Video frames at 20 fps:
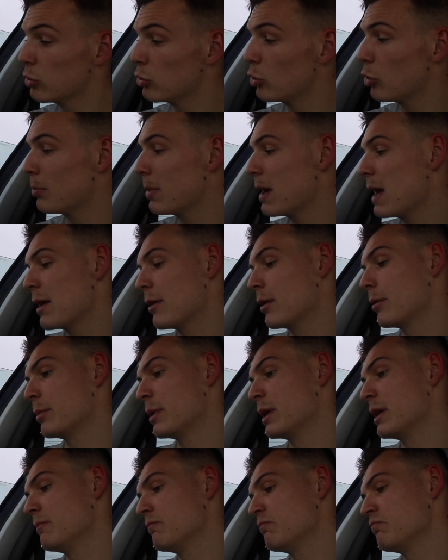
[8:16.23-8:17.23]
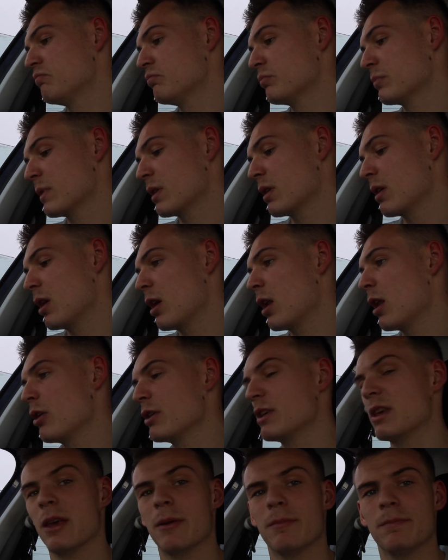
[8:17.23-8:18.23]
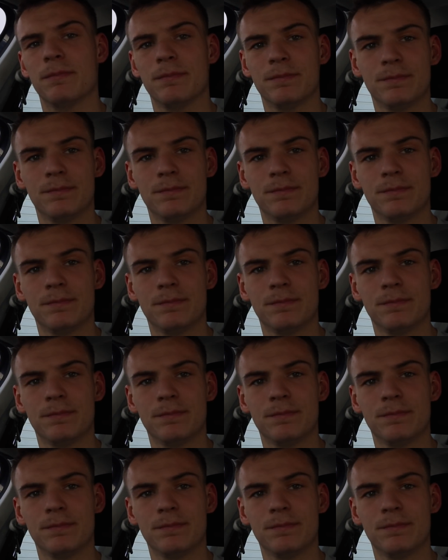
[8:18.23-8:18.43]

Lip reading: Not bad, upbeat. I like it.